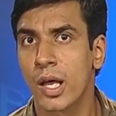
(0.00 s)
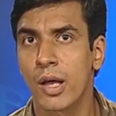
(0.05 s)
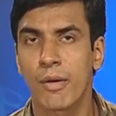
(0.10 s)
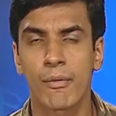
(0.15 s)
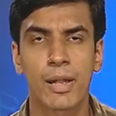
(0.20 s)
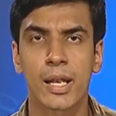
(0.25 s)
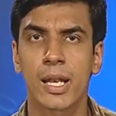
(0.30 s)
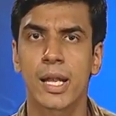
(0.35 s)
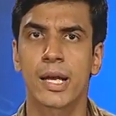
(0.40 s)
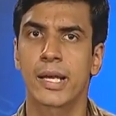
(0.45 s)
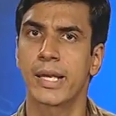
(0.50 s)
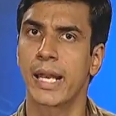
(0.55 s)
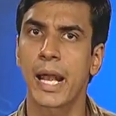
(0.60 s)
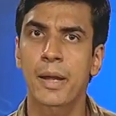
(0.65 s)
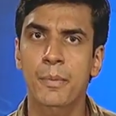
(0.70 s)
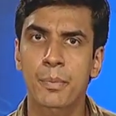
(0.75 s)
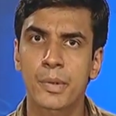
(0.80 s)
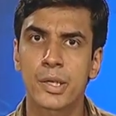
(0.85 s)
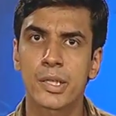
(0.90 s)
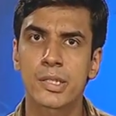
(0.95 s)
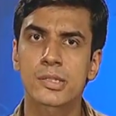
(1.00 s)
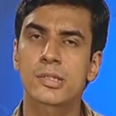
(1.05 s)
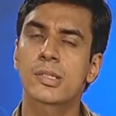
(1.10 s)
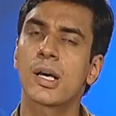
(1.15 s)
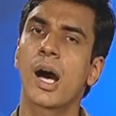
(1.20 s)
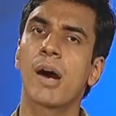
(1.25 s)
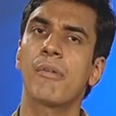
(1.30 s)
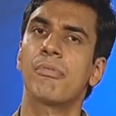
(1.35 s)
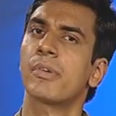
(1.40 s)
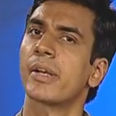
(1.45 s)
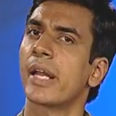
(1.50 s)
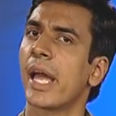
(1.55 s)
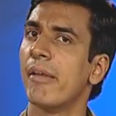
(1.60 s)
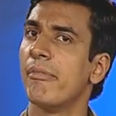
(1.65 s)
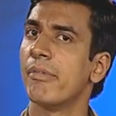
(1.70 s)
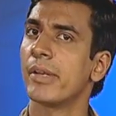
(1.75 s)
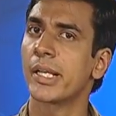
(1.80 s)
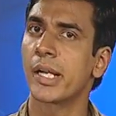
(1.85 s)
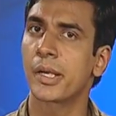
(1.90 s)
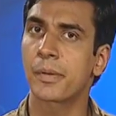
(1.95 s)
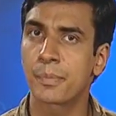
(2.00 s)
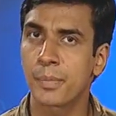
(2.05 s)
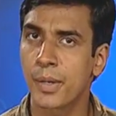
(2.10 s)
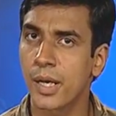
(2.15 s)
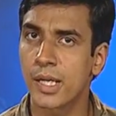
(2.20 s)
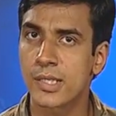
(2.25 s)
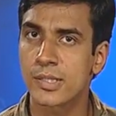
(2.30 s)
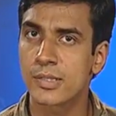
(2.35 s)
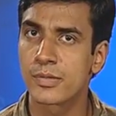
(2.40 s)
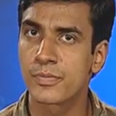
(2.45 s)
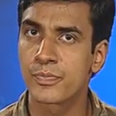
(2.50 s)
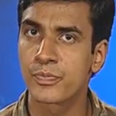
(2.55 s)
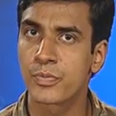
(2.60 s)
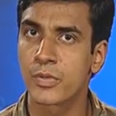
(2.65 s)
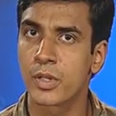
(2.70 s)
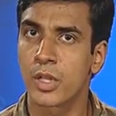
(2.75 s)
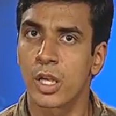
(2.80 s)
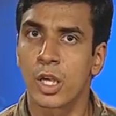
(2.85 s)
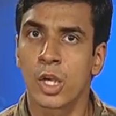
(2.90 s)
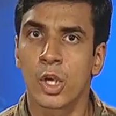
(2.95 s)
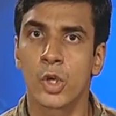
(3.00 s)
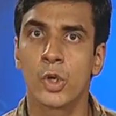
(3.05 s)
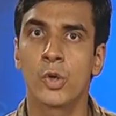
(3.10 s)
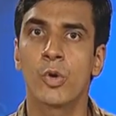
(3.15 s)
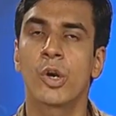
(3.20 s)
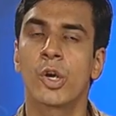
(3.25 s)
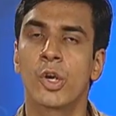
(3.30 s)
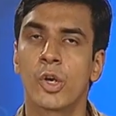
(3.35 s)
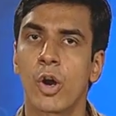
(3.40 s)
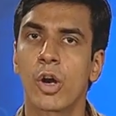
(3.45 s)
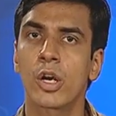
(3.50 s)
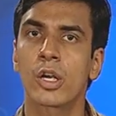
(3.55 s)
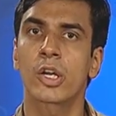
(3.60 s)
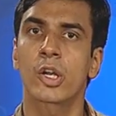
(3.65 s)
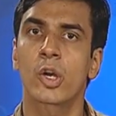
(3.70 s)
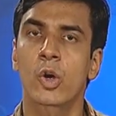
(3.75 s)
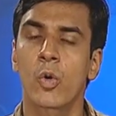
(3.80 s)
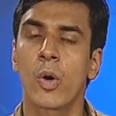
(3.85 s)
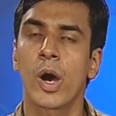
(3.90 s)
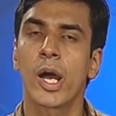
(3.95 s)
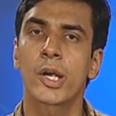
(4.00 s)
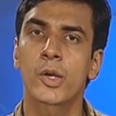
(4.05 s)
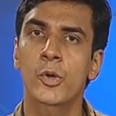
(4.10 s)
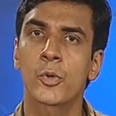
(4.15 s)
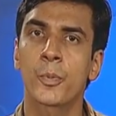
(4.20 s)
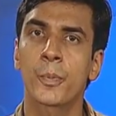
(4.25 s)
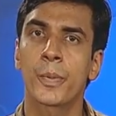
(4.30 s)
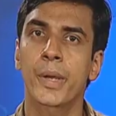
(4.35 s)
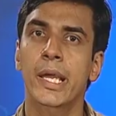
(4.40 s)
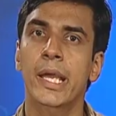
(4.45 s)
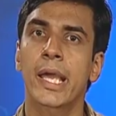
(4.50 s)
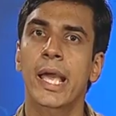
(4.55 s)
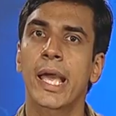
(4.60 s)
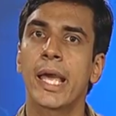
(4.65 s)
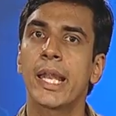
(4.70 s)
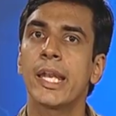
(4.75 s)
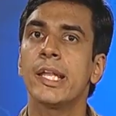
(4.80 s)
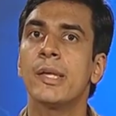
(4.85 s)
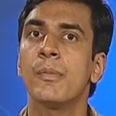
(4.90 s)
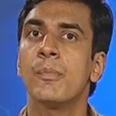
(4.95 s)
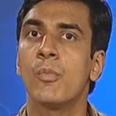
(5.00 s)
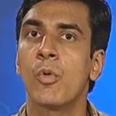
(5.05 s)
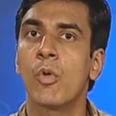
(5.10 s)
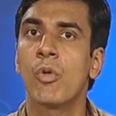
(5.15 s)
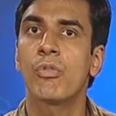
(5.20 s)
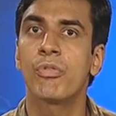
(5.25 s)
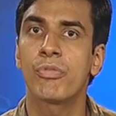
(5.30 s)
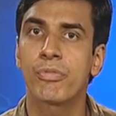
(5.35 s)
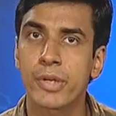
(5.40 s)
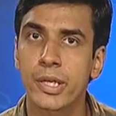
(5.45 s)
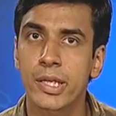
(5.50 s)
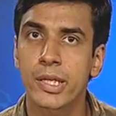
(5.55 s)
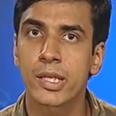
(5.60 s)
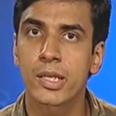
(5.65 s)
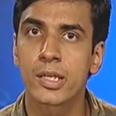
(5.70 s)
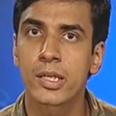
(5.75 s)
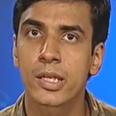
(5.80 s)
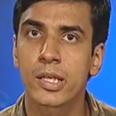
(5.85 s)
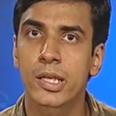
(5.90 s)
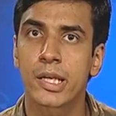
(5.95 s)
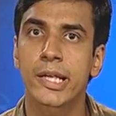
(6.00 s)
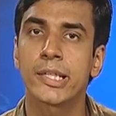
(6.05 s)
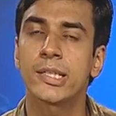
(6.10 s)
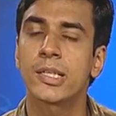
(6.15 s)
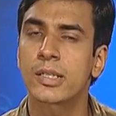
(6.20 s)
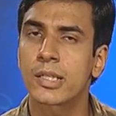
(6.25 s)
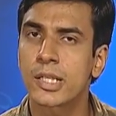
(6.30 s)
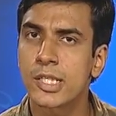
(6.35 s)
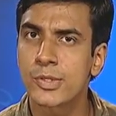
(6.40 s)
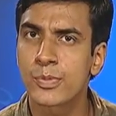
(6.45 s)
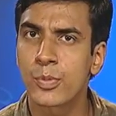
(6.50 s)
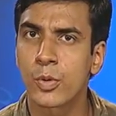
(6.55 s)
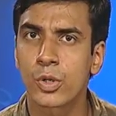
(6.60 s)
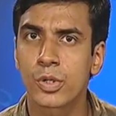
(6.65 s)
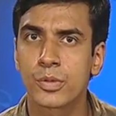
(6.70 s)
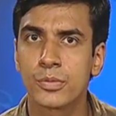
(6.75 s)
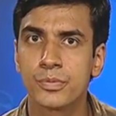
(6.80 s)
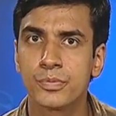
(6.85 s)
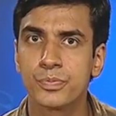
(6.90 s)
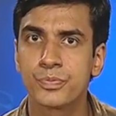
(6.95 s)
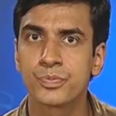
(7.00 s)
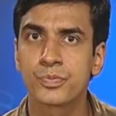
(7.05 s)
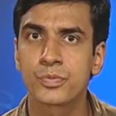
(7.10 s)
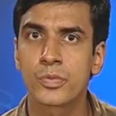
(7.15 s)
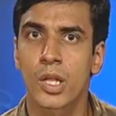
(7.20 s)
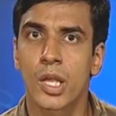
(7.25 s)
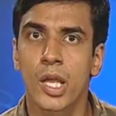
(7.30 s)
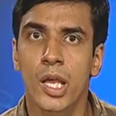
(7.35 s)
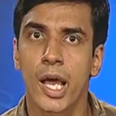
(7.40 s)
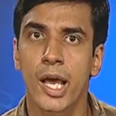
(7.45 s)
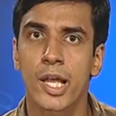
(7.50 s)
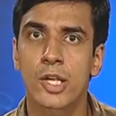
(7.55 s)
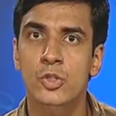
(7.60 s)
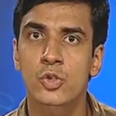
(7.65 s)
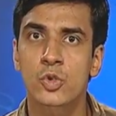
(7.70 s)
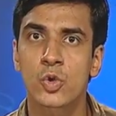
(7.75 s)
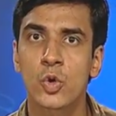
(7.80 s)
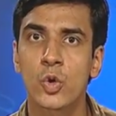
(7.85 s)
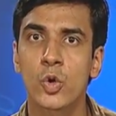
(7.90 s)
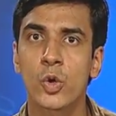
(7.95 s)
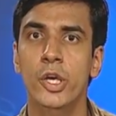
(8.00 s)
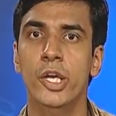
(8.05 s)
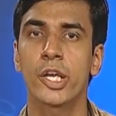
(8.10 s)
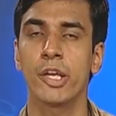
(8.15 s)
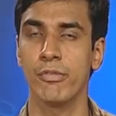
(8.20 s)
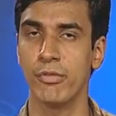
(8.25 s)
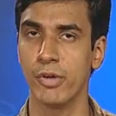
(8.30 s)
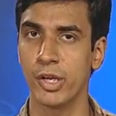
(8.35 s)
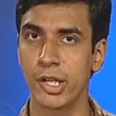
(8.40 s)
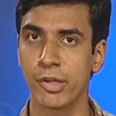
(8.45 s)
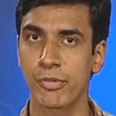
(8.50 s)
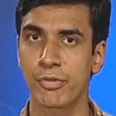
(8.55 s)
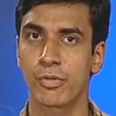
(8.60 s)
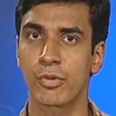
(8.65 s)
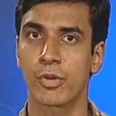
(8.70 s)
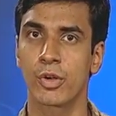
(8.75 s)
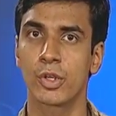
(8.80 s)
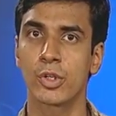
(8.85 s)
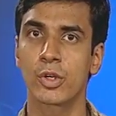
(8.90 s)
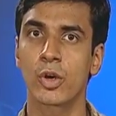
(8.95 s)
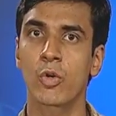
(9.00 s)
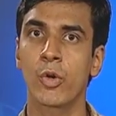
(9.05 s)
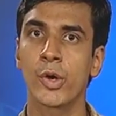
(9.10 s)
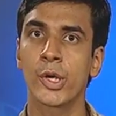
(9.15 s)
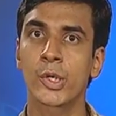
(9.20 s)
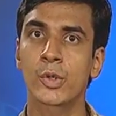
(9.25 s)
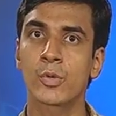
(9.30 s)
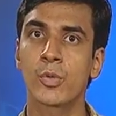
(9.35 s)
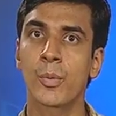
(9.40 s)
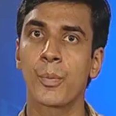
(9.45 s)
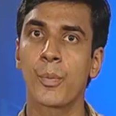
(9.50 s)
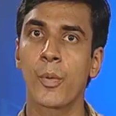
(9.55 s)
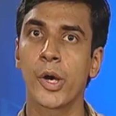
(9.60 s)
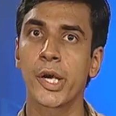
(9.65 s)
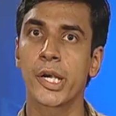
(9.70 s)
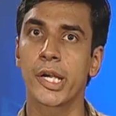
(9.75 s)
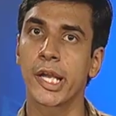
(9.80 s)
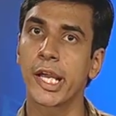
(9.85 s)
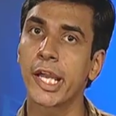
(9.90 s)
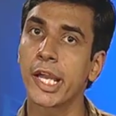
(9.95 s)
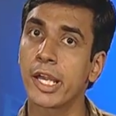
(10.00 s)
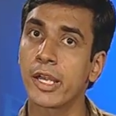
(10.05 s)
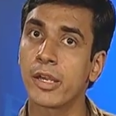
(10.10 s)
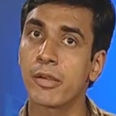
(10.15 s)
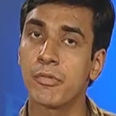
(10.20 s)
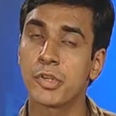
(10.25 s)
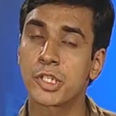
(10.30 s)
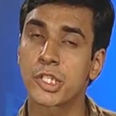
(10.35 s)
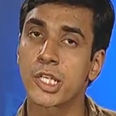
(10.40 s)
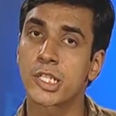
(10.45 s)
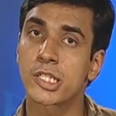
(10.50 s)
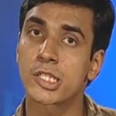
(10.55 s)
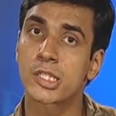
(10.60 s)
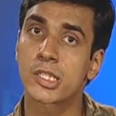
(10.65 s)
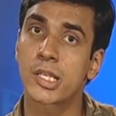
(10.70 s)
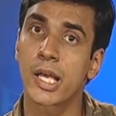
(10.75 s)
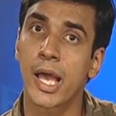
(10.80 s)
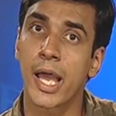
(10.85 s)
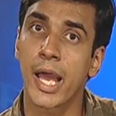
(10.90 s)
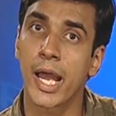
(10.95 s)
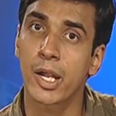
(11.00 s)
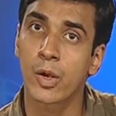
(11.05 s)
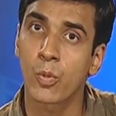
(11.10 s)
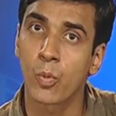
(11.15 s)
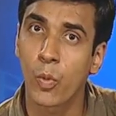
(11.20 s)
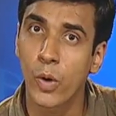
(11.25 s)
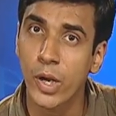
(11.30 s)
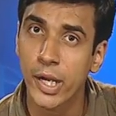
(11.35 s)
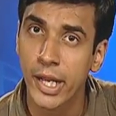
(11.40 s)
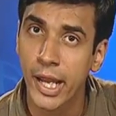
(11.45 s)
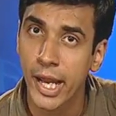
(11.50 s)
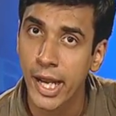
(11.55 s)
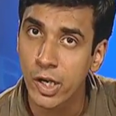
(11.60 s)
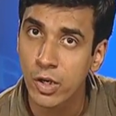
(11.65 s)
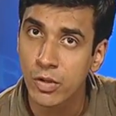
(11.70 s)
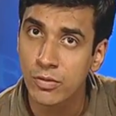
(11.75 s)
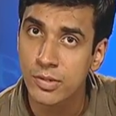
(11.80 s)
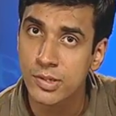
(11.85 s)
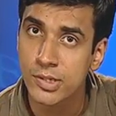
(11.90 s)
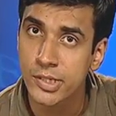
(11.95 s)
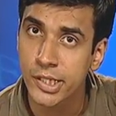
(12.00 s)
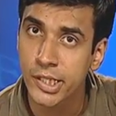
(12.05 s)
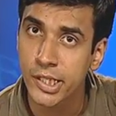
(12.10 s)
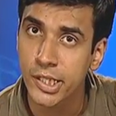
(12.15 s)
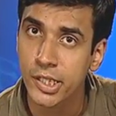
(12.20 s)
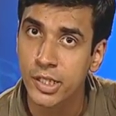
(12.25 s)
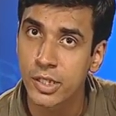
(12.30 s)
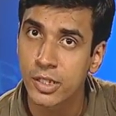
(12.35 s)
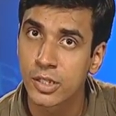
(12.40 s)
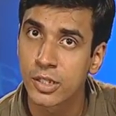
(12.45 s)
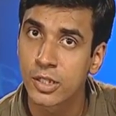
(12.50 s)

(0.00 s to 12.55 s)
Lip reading: Well, that means after having that pass, you are not required to pay any more fee in the transport. And so even if you are going to a point A, which is at one end of the city,